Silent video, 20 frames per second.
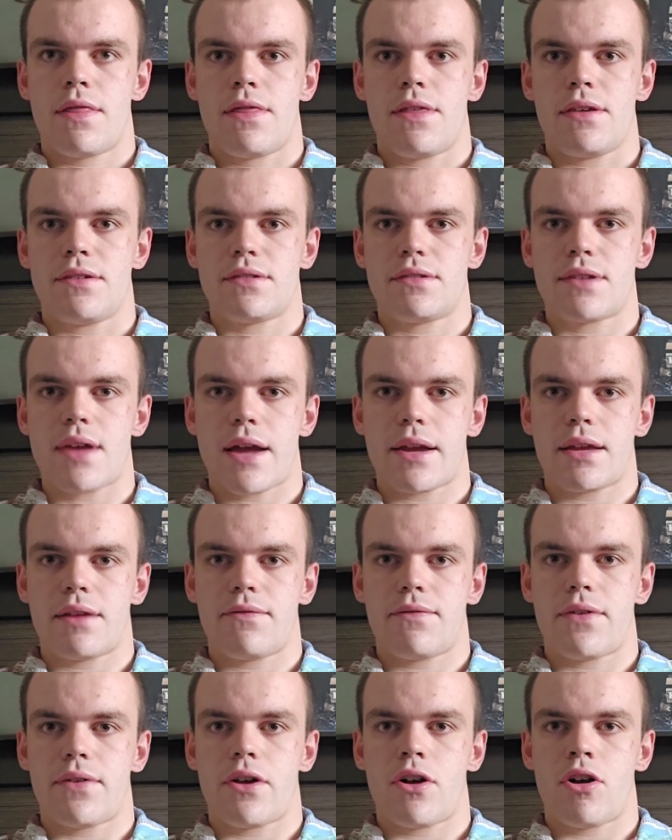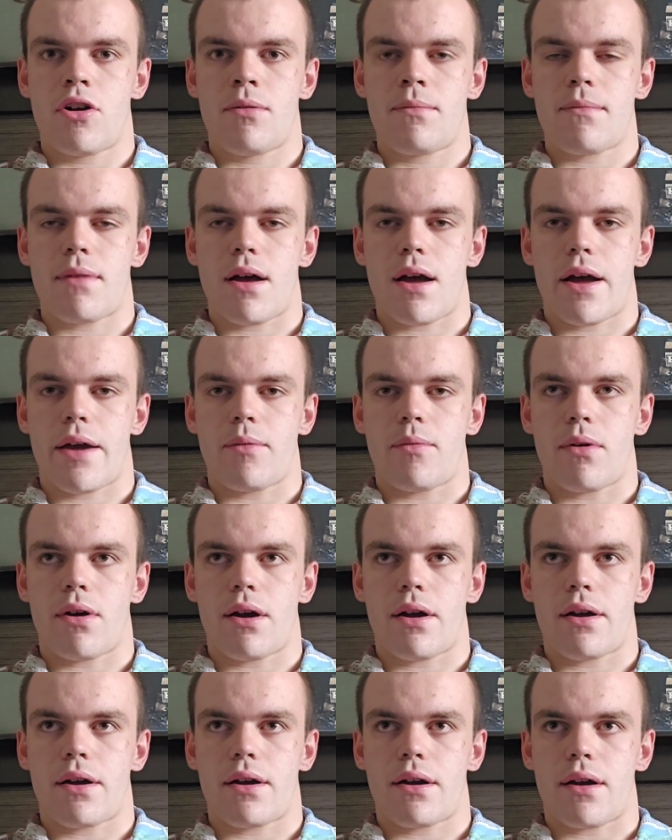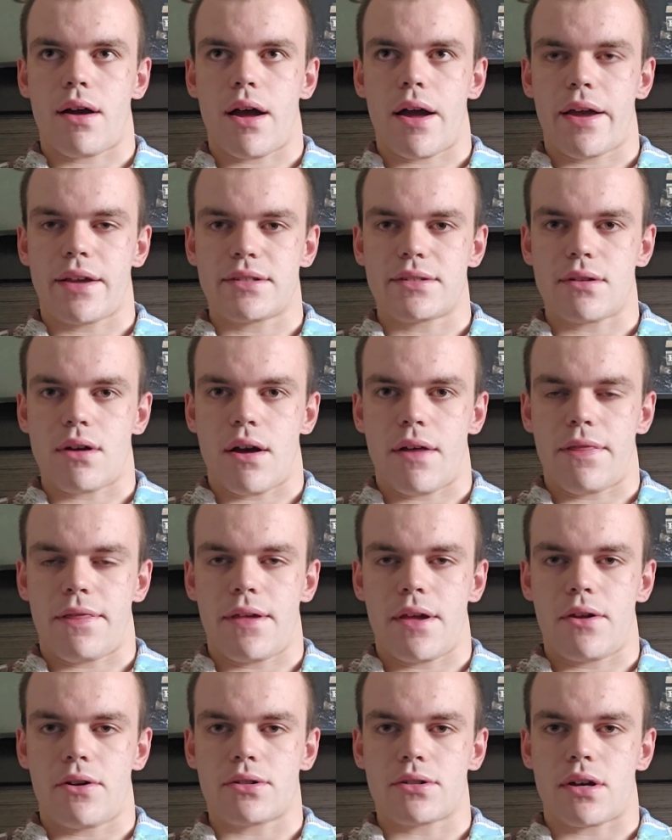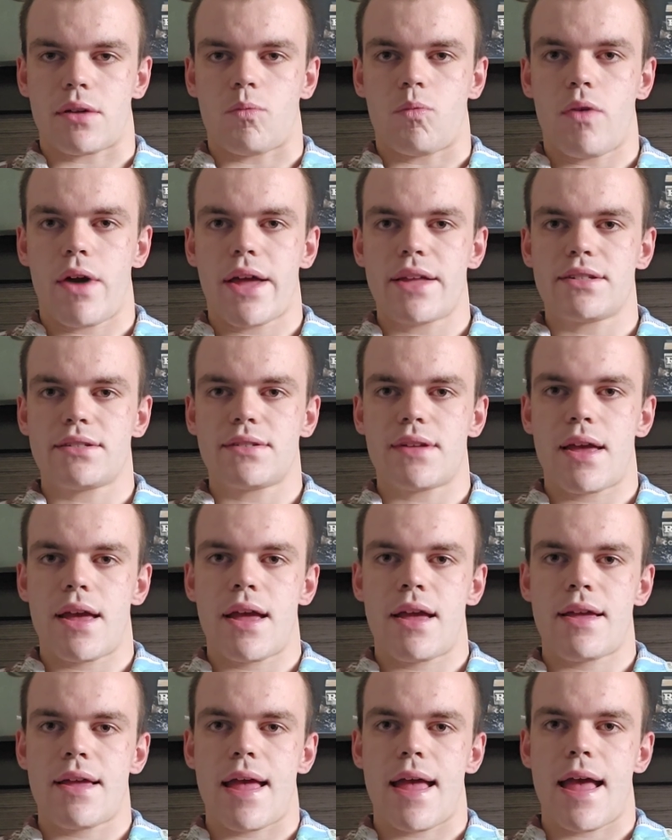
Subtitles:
The second film I saw in theaters on Wednesday,